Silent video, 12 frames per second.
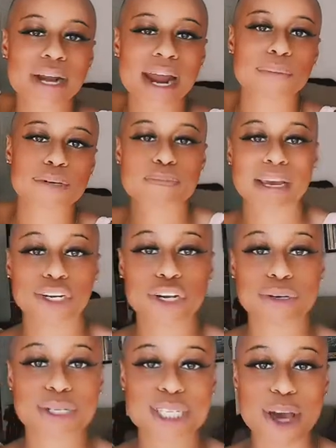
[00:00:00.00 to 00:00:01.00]
not respecting
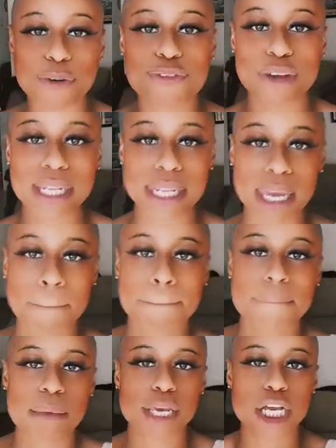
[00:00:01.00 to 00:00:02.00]
yourself fully,
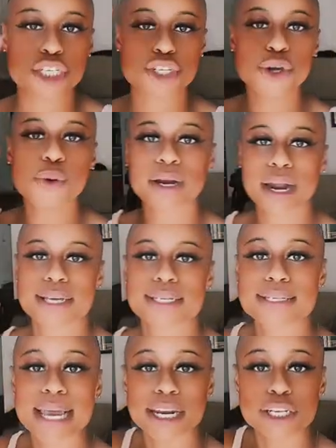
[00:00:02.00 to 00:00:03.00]
because you were not
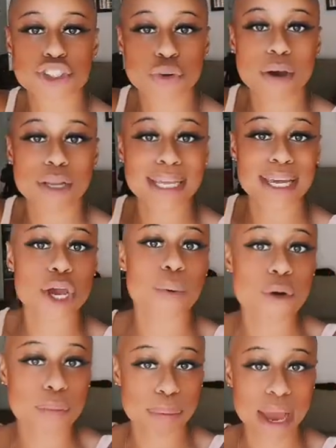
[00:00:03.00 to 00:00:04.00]
standing strongly in your
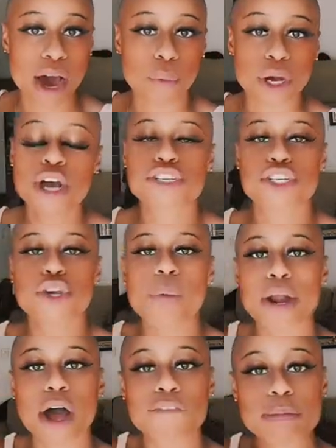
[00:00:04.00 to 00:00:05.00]
own power. So you
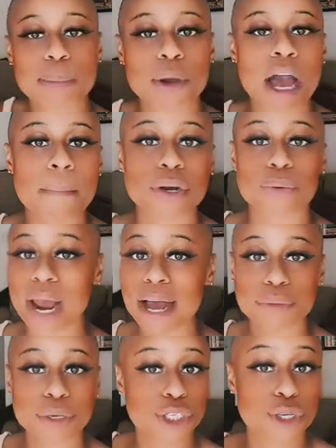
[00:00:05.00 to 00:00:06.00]
had all these people coming
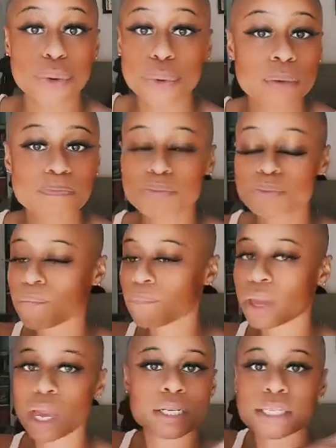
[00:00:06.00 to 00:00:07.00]
around you
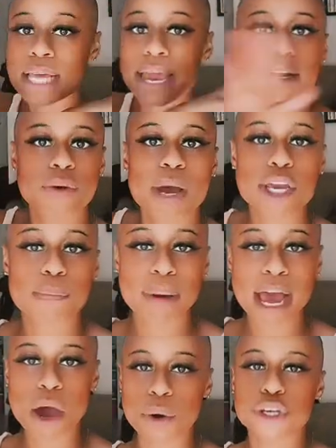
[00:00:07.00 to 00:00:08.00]
taking away your
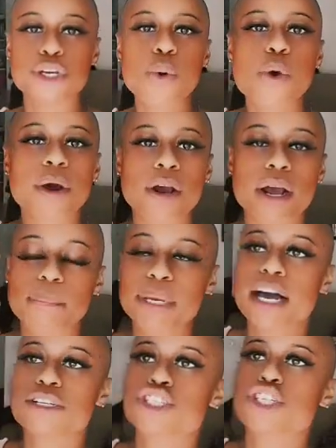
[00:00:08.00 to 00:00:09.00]
power. You were,
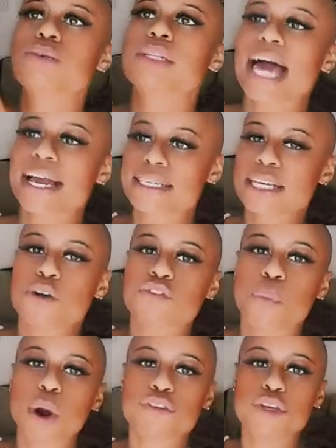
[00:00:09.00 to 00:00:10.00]
because you lack self
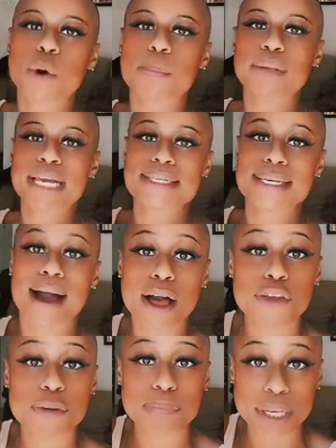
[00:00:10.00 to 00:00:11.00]
worth, you were placing
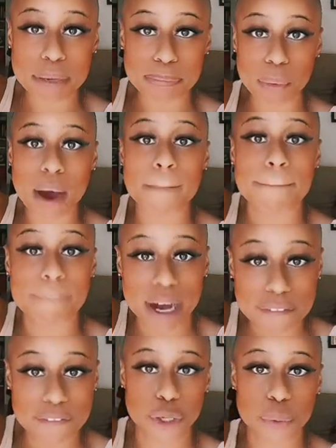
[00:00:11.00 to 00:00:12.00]
other people
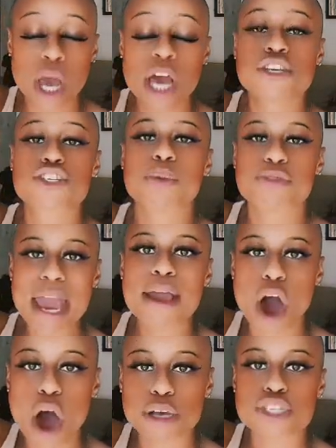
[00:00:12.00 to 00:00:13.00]
above you. So they
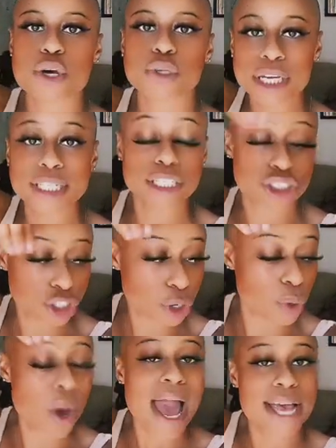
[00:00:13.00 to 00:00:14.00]
also looked at
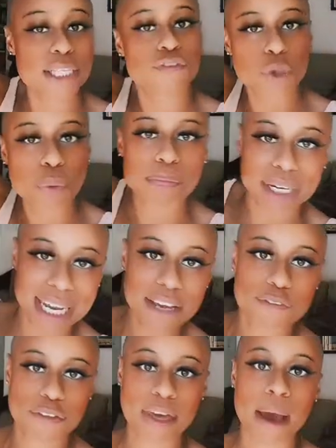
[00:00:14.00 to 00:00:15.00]
you as if you were
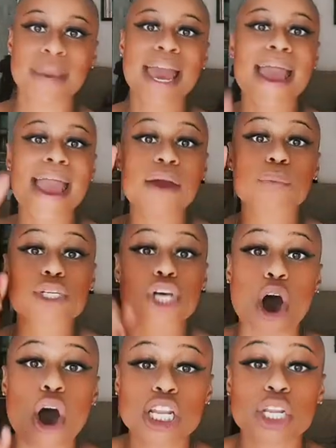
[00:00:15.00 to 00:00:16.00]
beneath them. It was
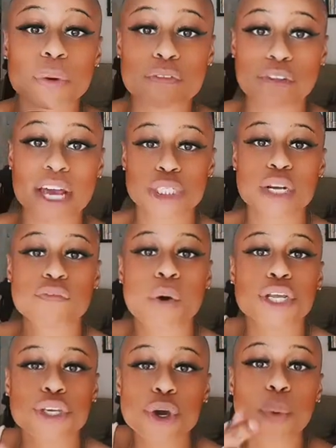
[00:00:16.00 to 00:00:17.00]
all a reflection of
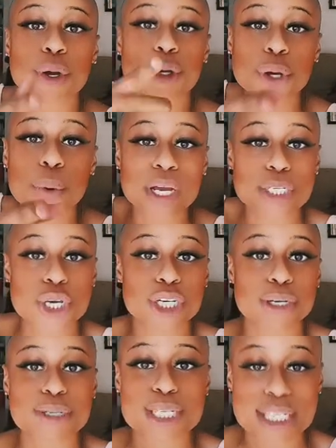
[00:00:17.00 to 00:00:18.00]
what you were doing to
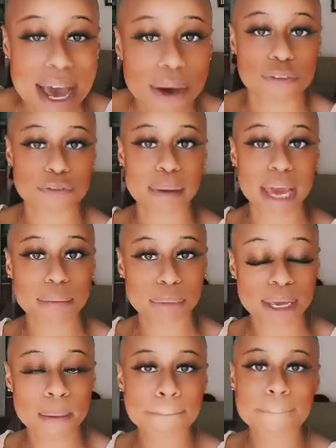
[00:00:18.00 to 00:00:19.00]
yourself,
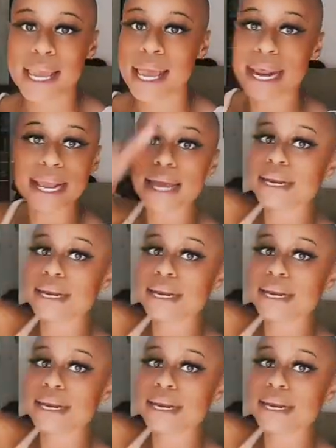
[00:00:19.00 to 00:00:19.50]
baby. It ain't got